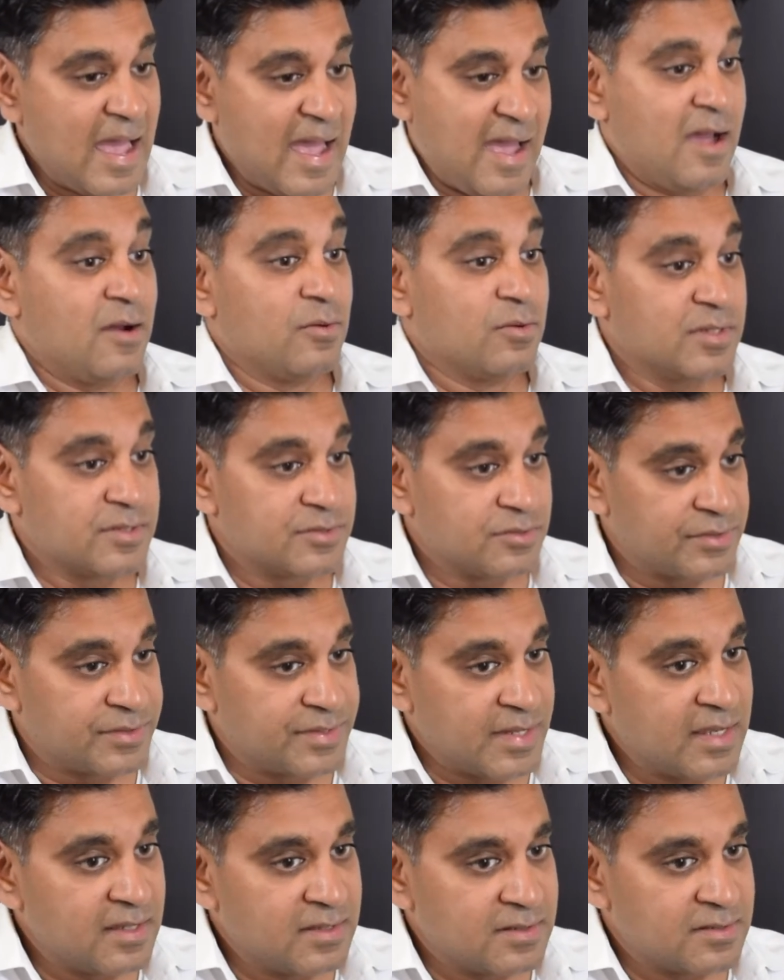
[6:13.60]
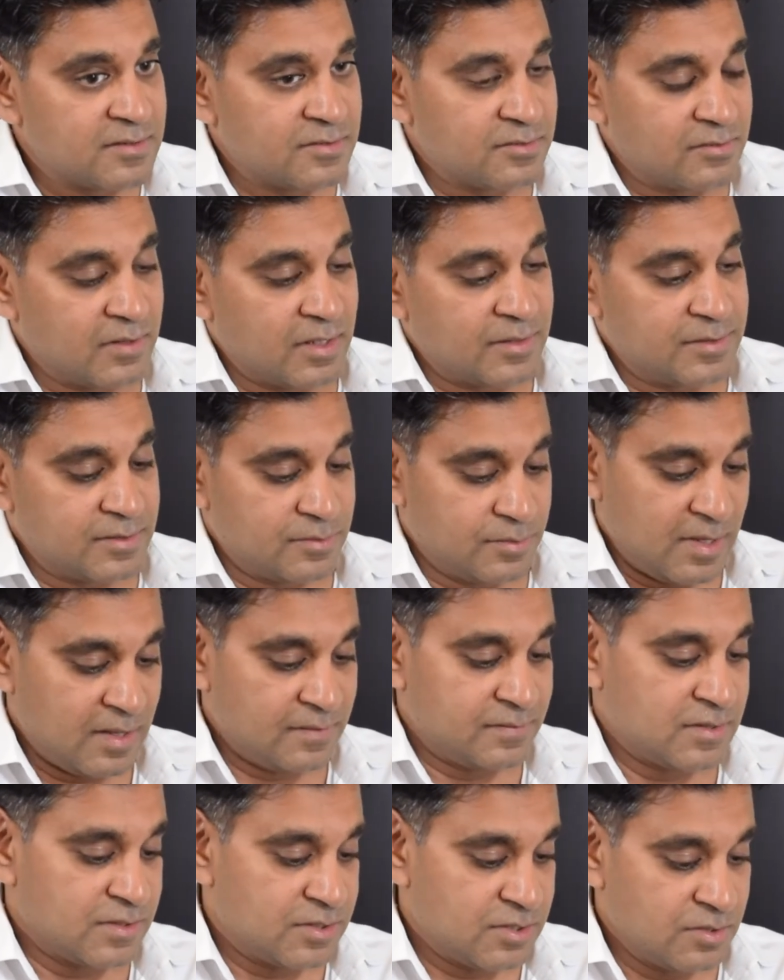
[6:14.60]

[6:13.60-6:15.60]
hours or days to run, so we have to